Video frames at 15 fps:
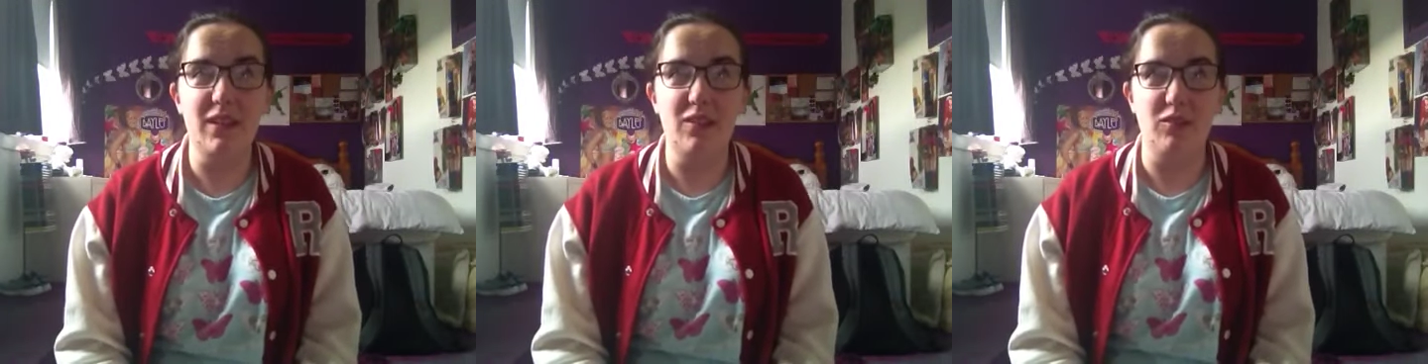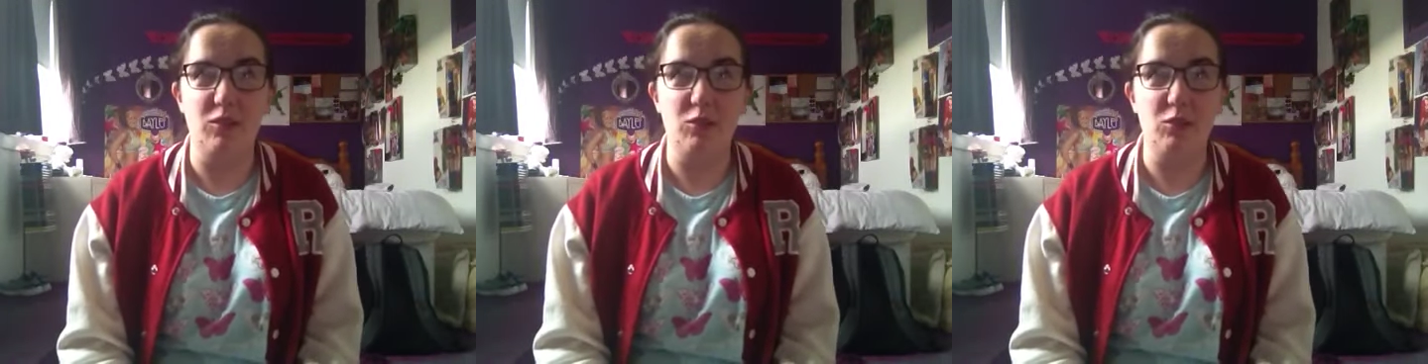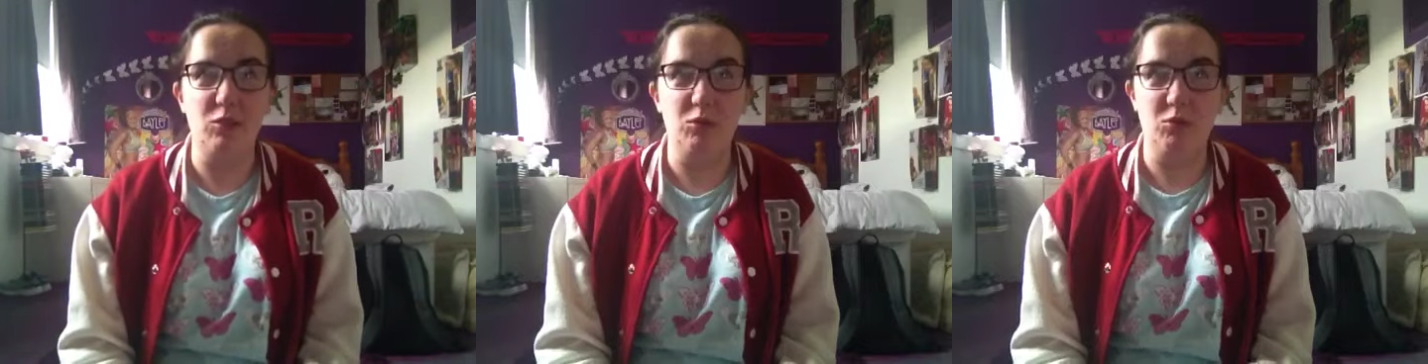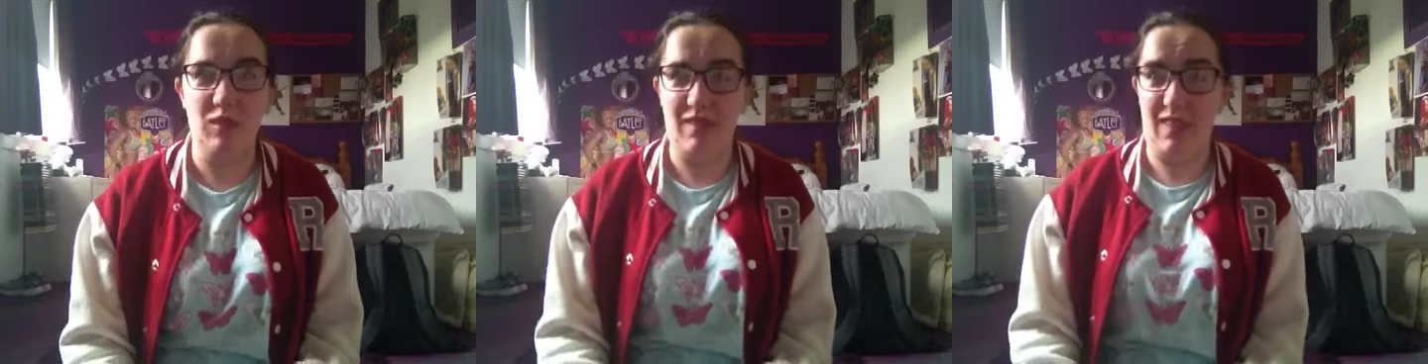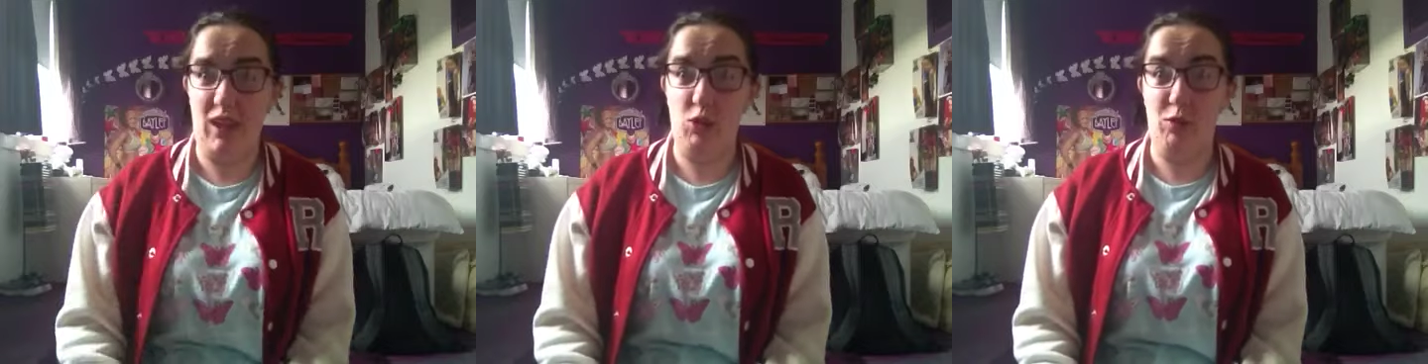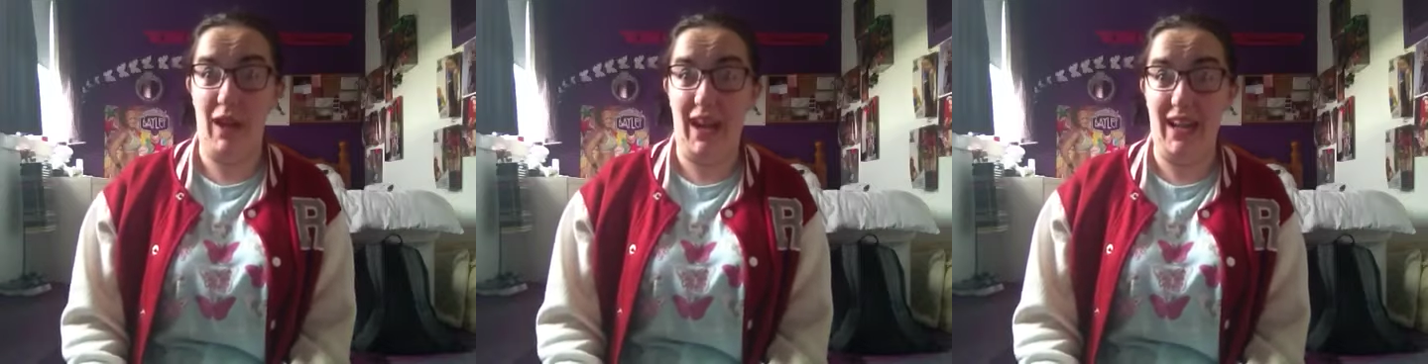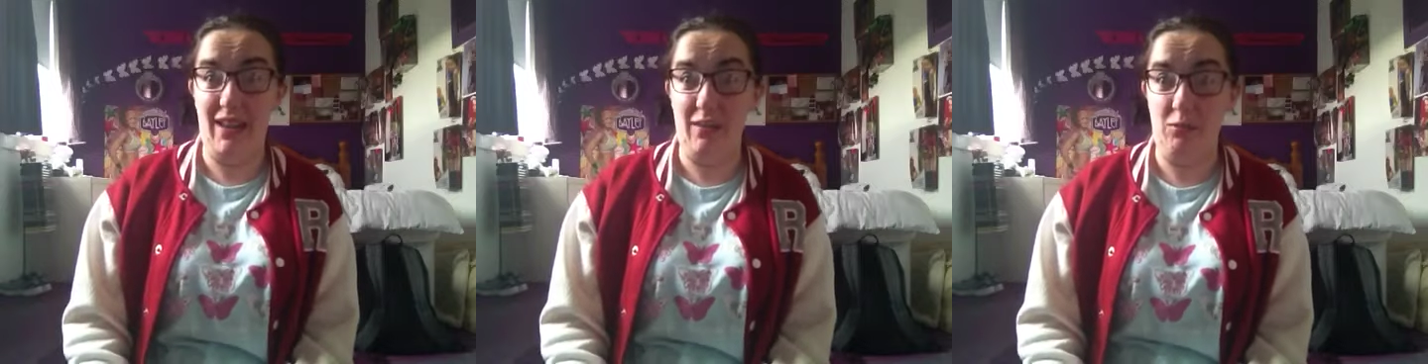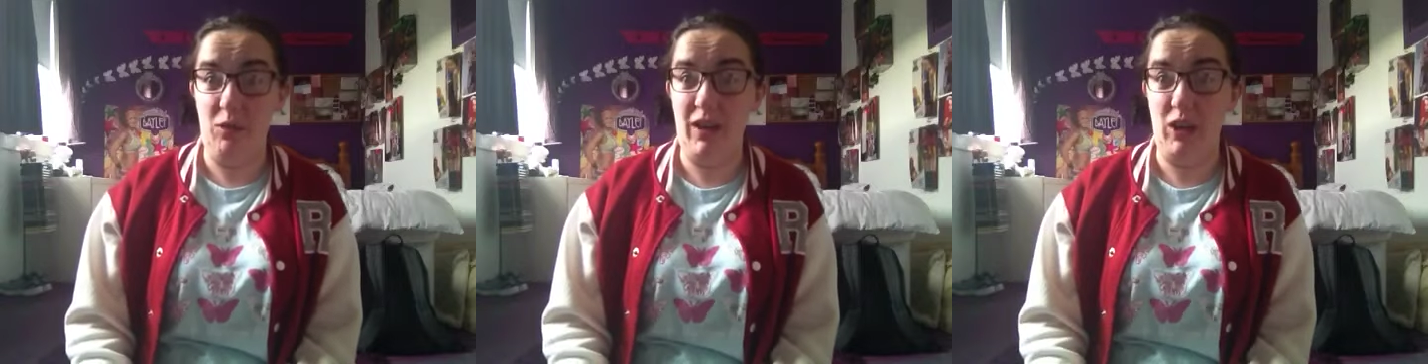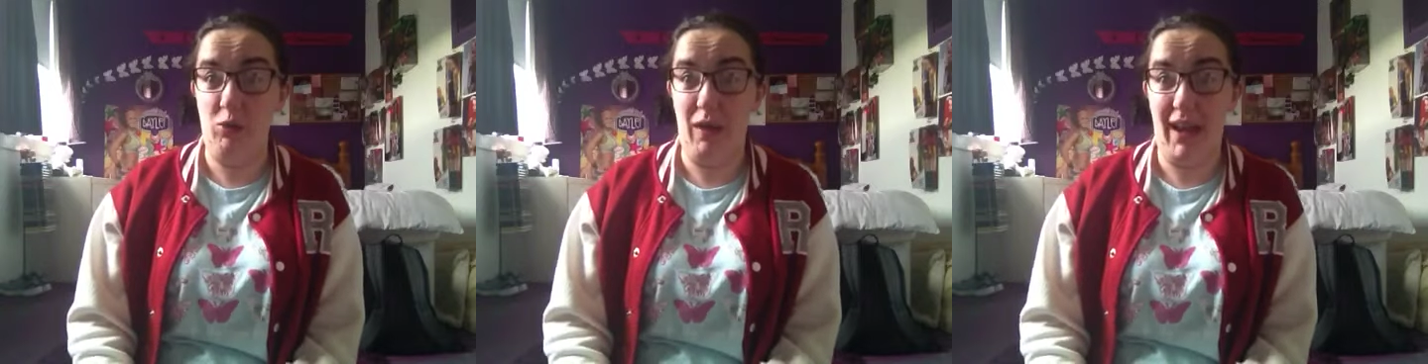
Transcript: Also, what's the you what you